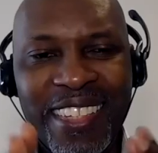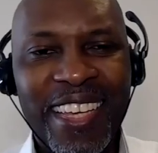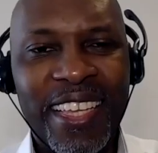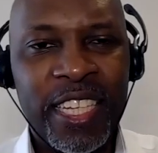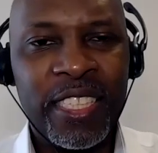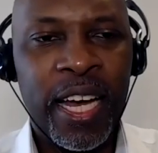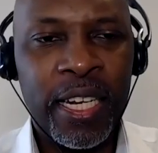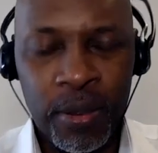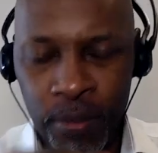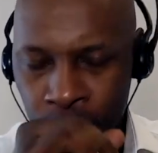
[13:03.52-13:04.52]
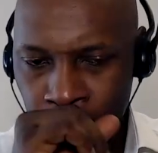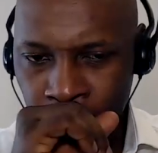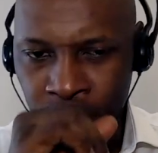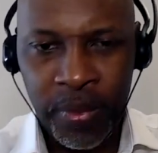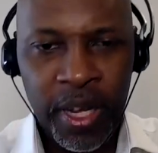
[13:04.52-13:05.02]
said than
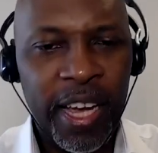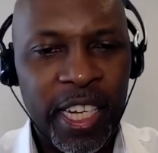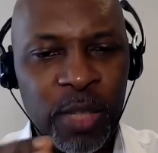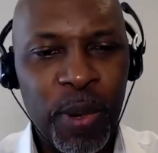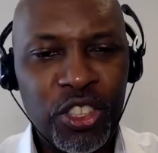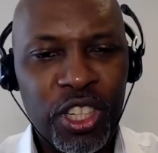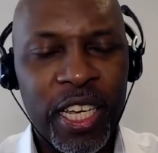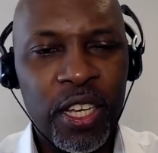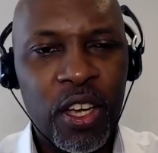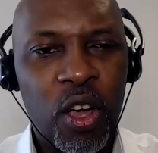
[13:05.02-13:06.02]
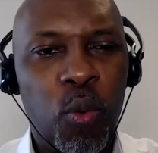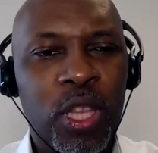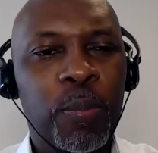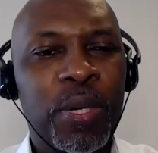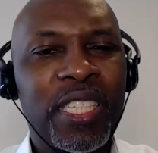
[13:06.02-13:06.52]
done, especially when the
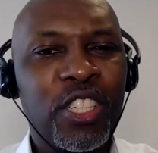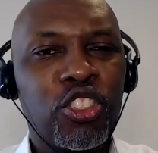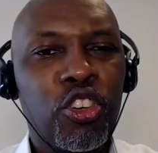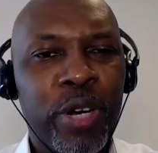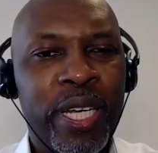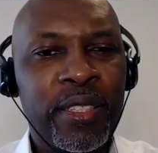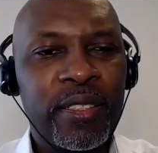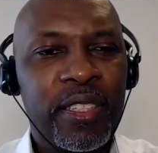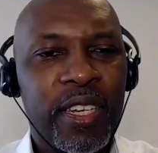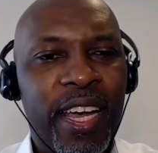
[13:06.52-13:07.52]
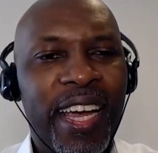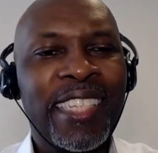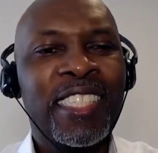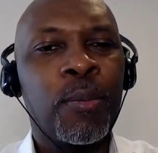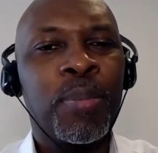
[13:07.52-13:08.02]
position you're in
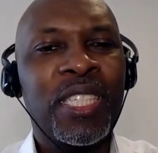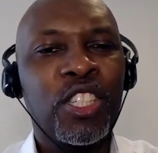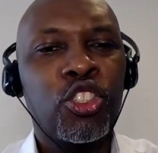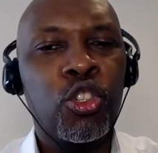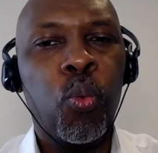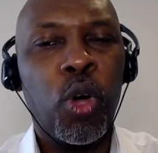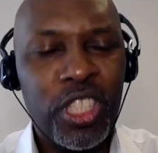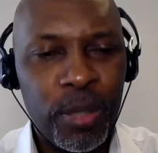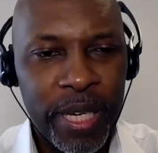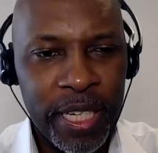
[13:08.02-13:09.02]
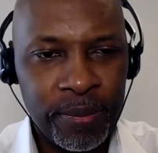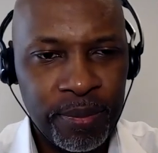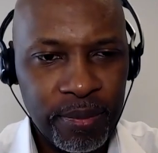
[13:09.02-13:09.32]
isn't the position you want to be in.